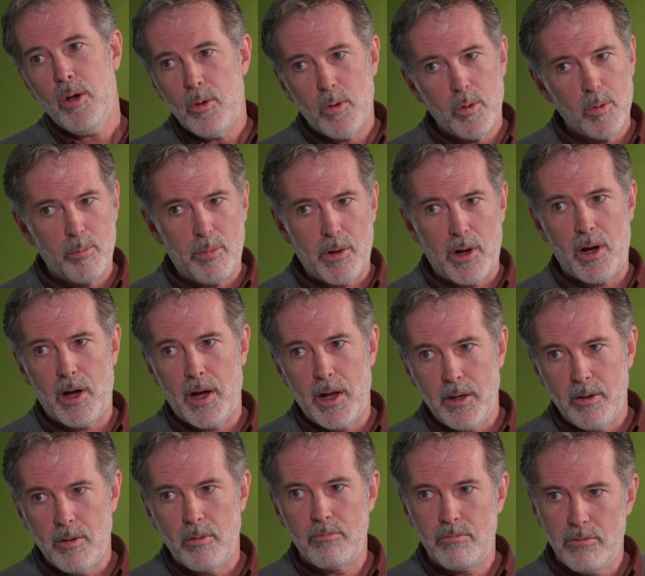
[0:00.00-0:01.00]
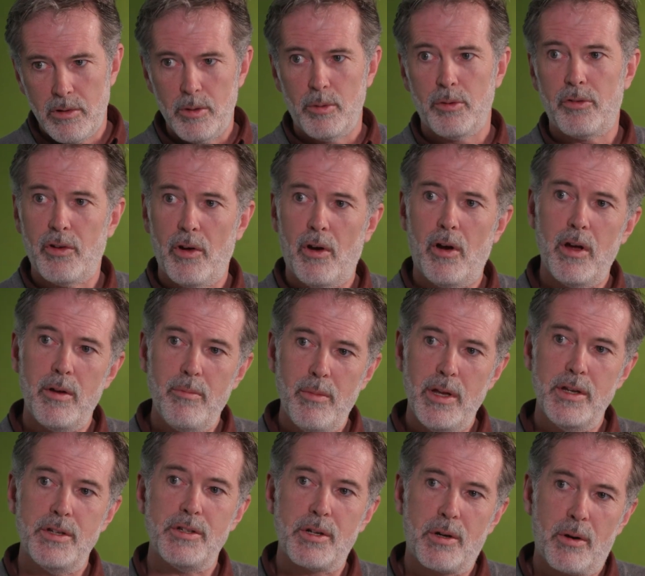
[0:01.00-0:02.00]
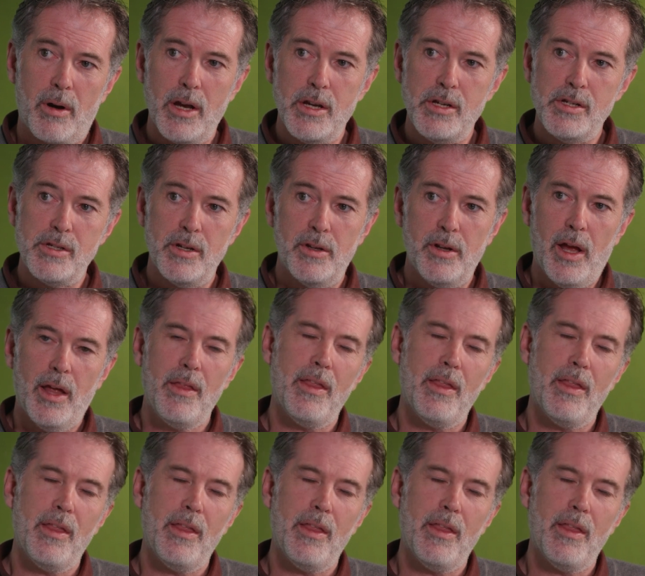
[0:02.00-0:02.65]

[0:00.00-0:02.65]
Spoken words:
all by real-time integration.